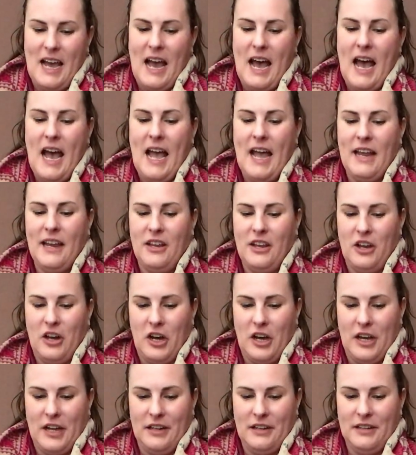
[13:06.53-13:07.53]
I
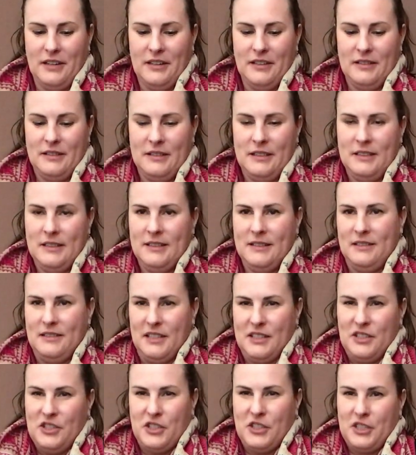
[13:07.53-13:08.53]
yawned,
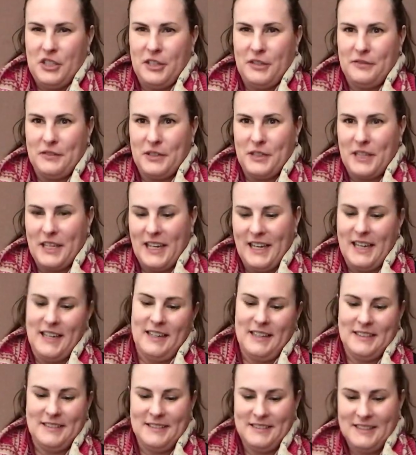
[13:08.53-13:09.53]
then shivered
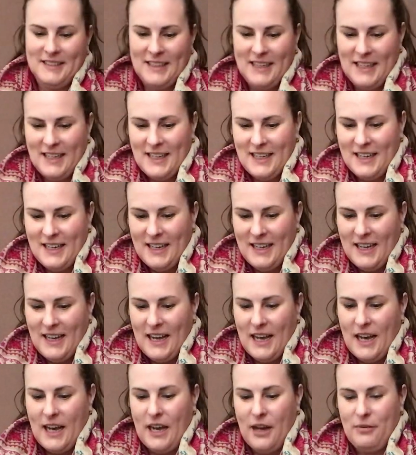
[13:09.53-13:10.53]
again.
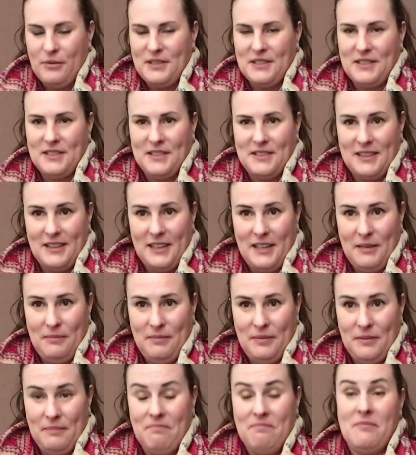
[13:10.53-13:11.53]
I was
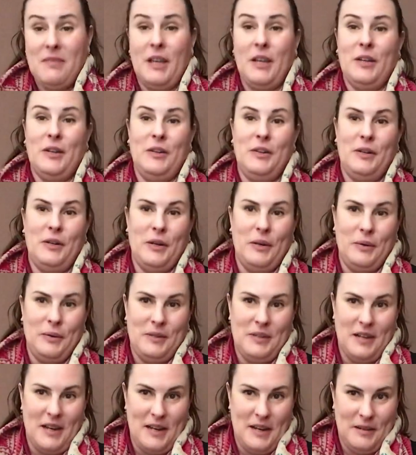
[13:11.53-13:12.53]
asleep in no
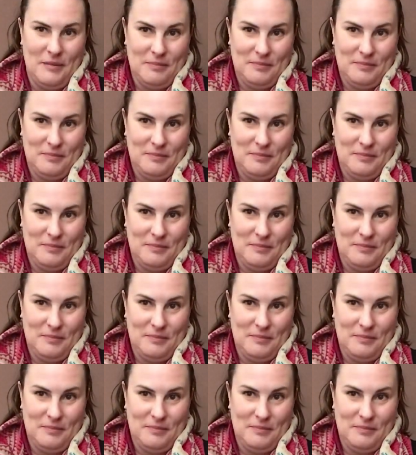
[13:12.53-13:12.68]
time.